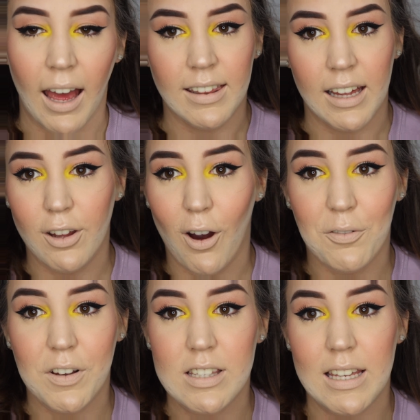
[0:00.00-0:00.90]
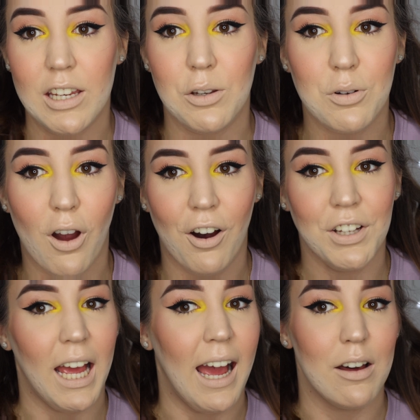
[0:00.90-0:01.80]
And then obviously you
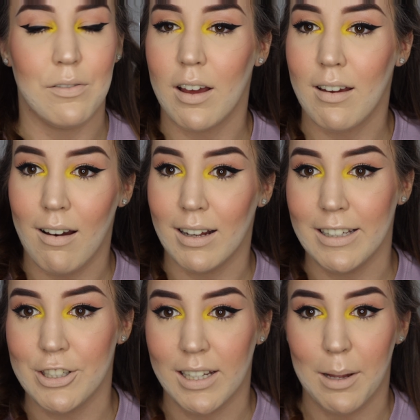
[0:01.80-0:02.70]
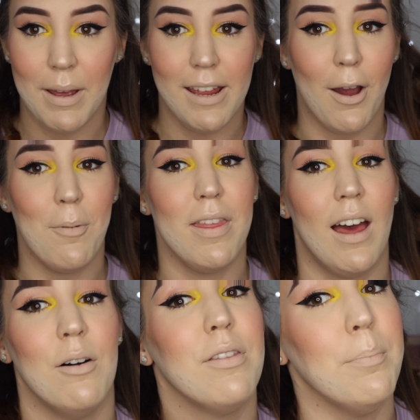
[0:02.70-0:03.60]
can't have Kylie Jenner makeup
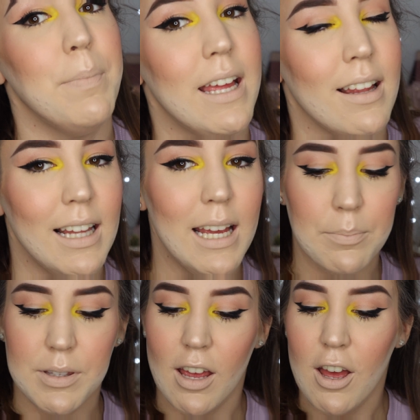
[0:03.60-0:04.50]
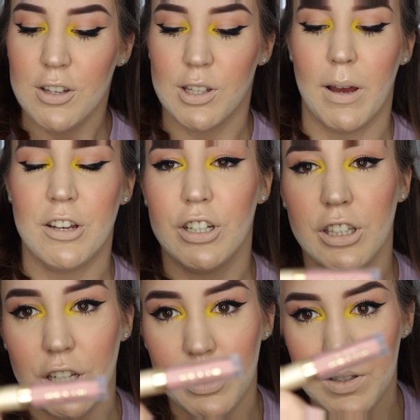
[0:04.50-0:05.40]
without the big lips, so I'm actually
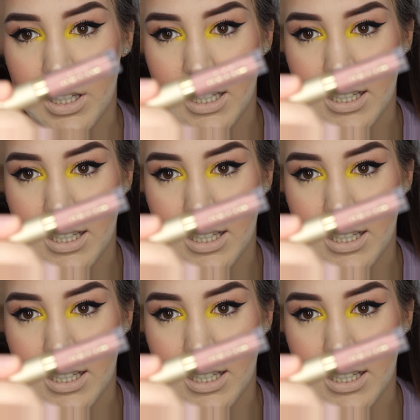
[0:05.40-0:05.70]
going to use the